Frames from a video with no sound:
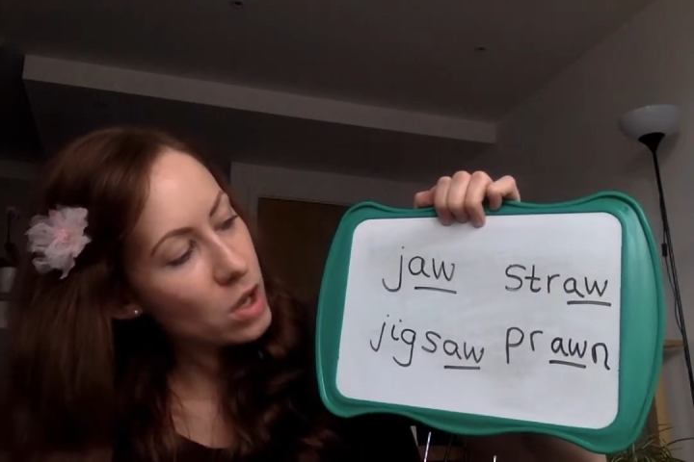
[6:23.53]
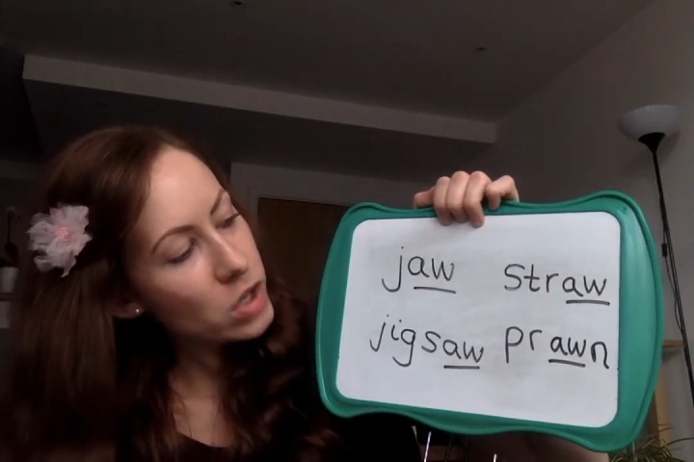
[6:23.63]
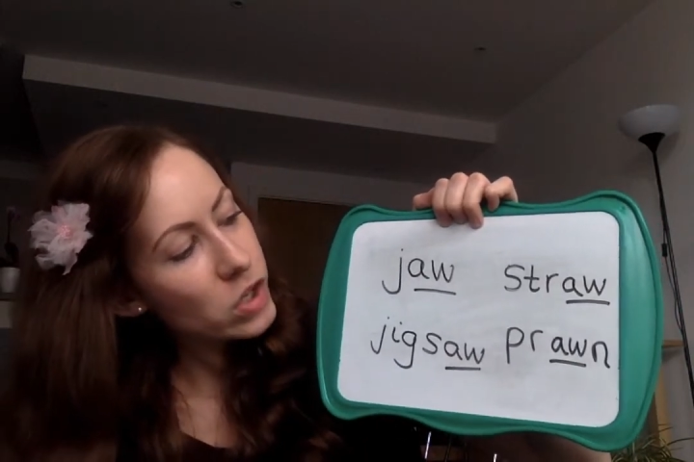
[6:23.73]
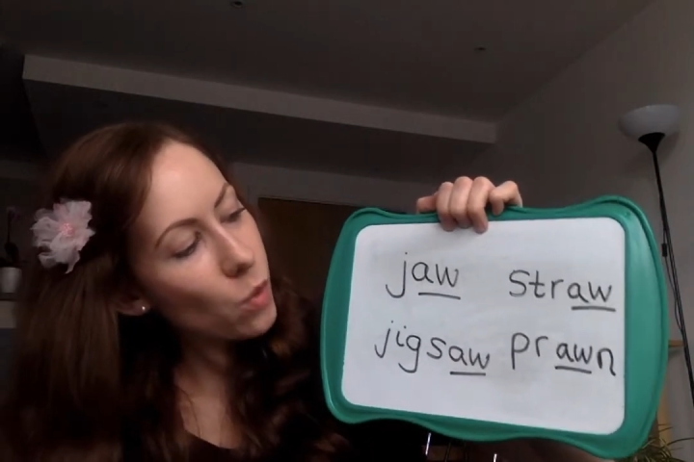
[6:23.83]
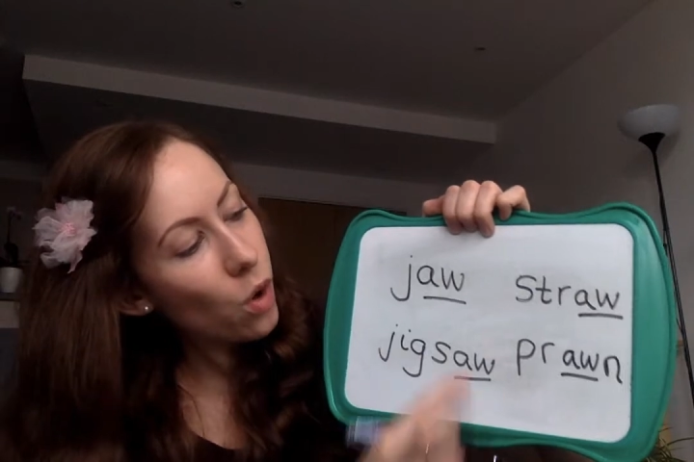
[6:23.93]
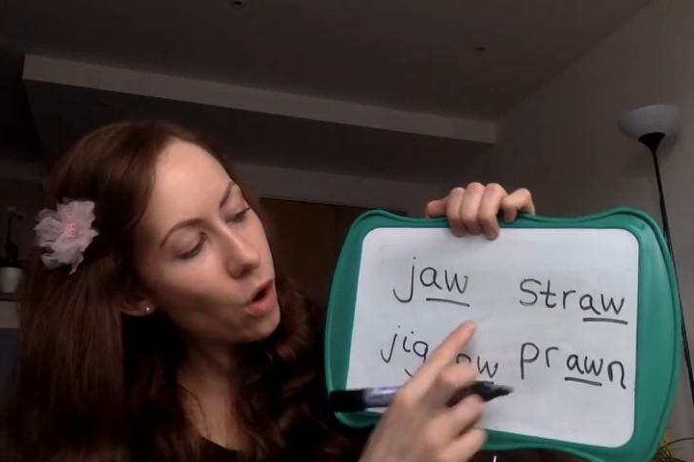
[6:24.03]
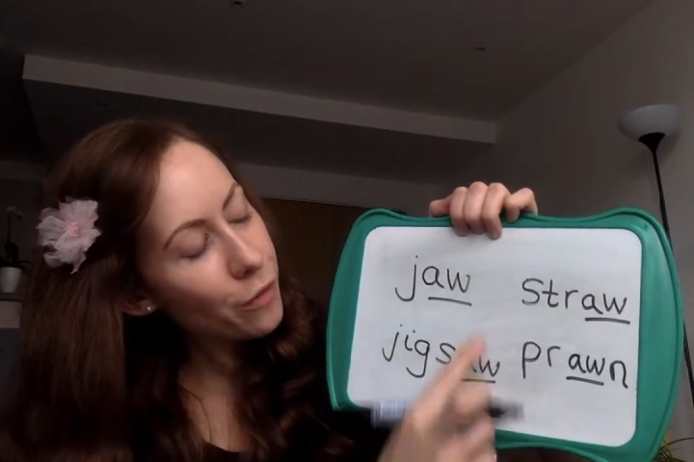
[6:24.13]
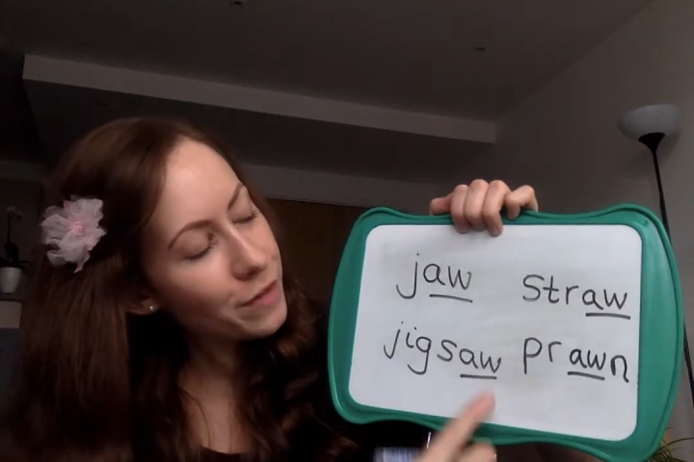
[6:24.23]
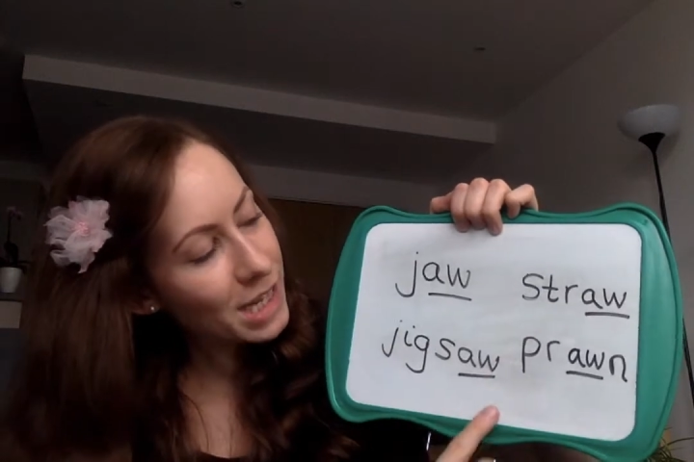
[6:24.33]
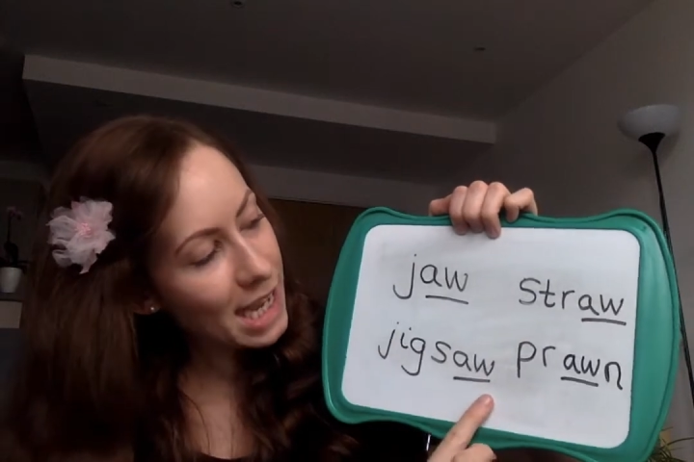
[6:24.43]
So
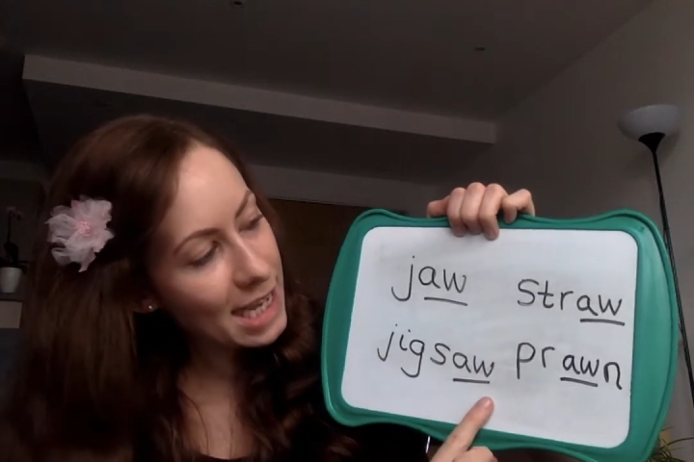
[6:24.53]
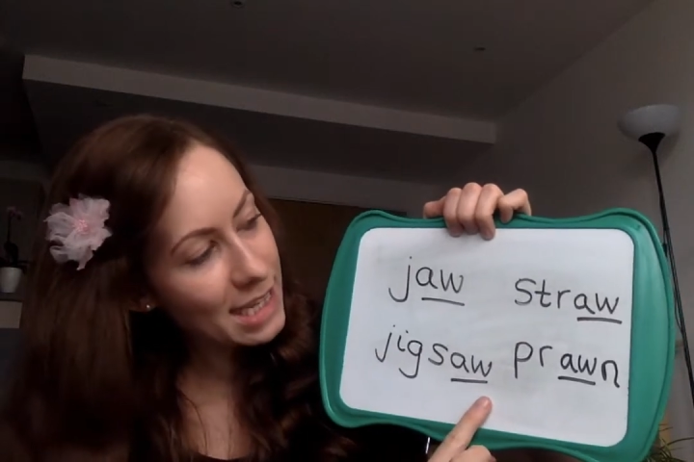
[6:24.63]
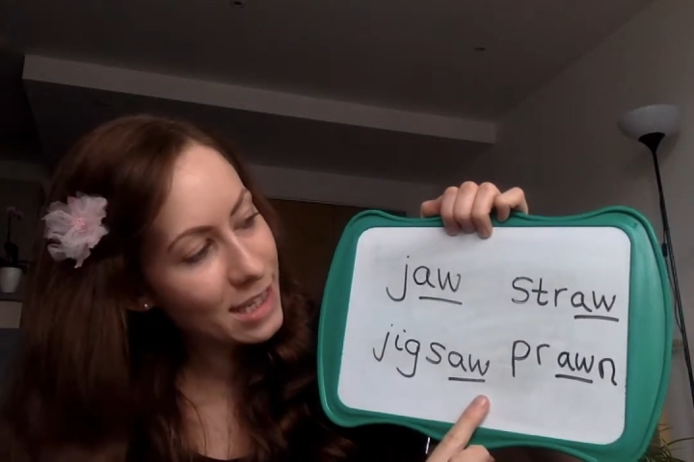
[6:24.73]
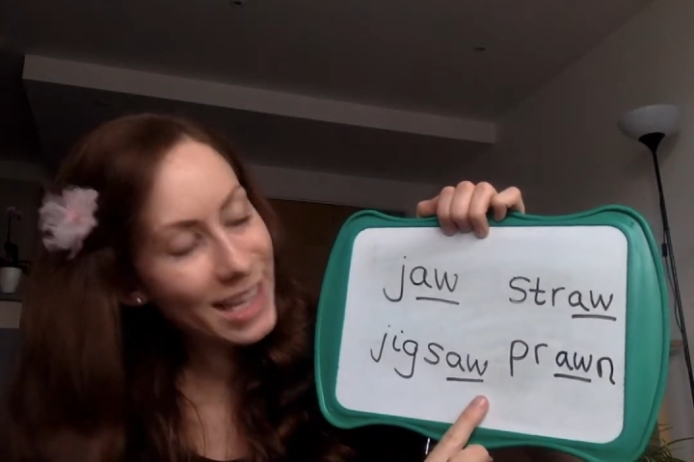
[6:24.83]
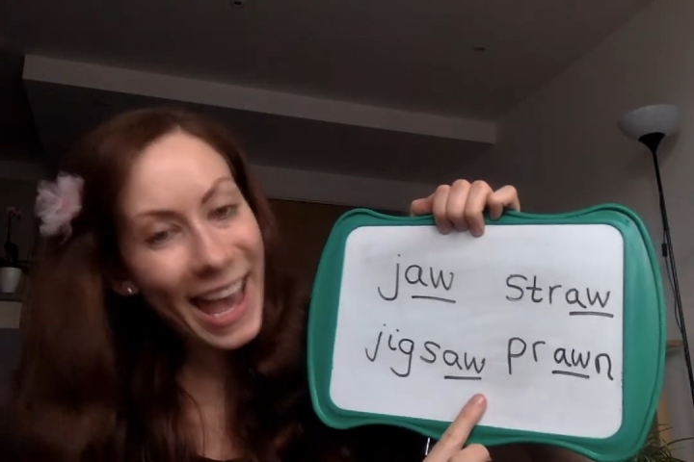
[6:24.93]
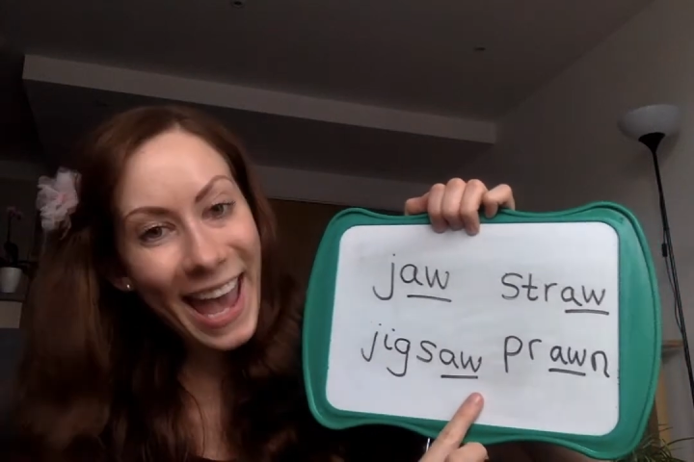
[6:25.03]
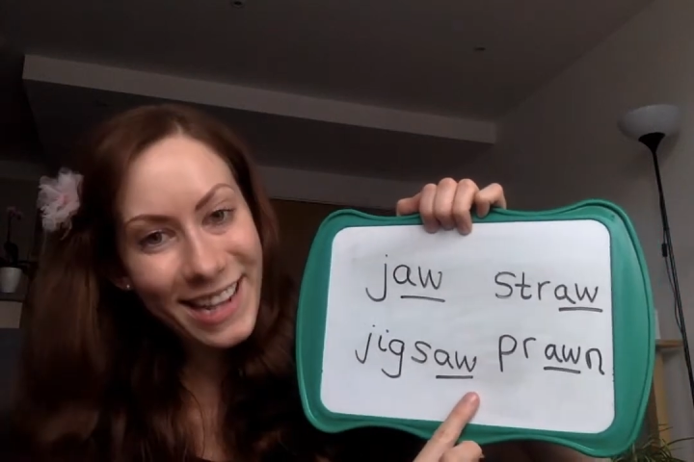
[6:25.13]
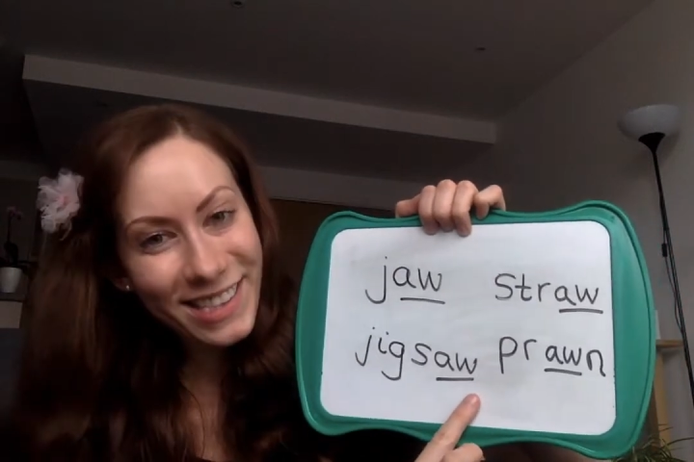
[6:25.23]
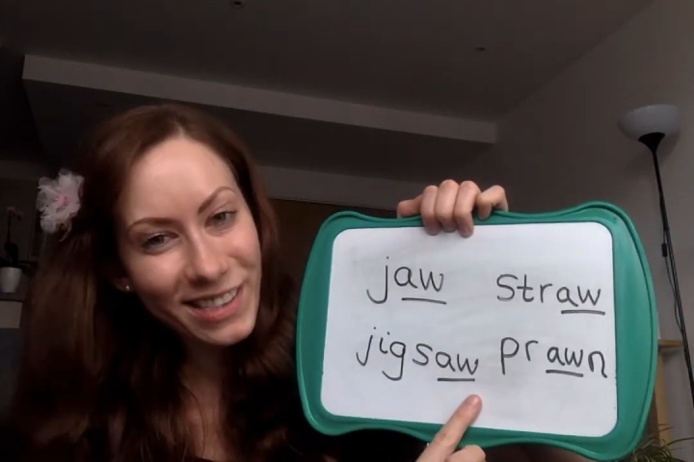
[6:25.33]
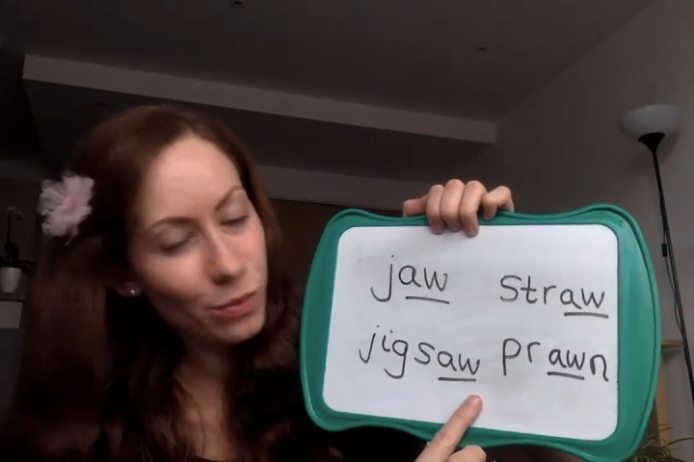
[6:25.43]
often it is at the ends of